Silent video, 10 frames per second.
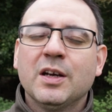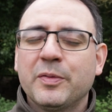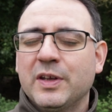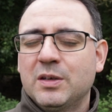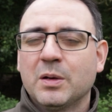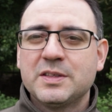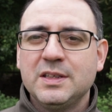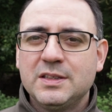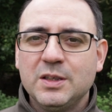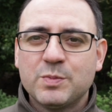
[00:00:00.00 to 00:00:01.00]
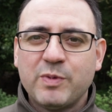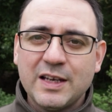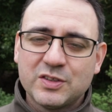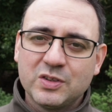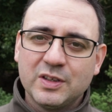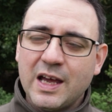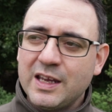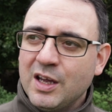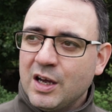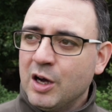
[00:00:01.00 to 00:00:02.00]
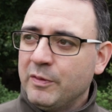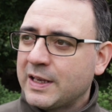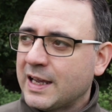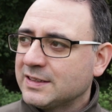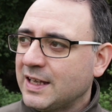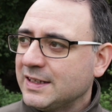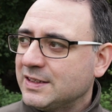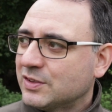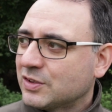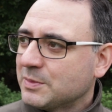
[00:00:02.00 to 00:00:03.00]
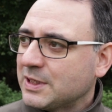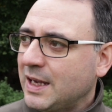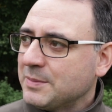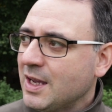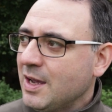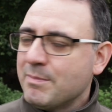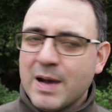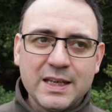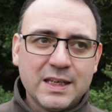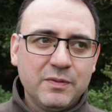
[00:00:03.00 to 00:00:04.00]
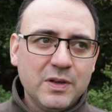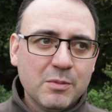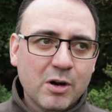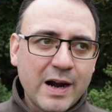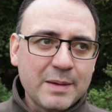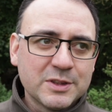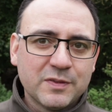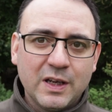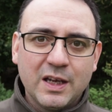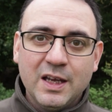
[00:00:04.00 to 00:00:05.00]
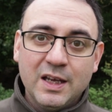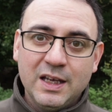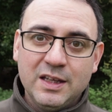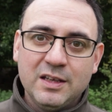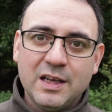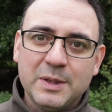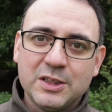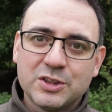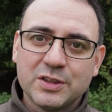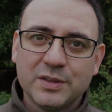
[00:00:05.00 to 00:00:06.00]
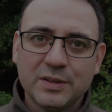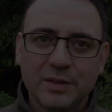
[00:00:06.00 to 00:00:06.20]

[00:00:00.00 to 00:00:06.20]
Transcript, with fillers: don't think you always need to use bright sunlight. Overcast lighting sometimes might give you more atmosphere in the image.